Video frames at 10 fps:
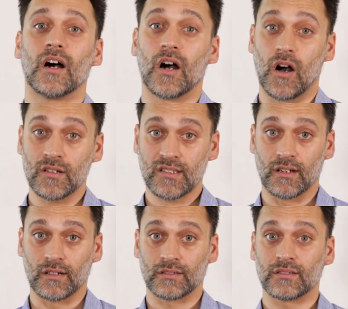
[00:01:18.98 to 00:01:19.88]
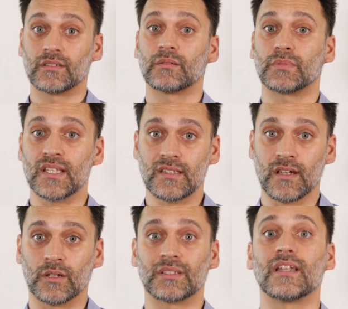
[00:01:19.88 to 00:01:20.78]
Also, please
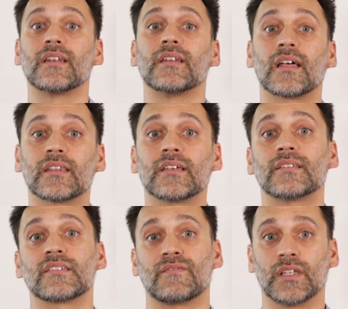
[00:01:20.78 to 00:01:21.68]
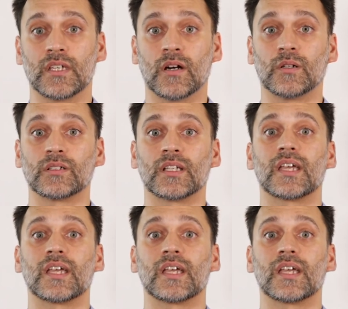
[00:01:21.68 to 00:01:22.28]
note that nothing in this video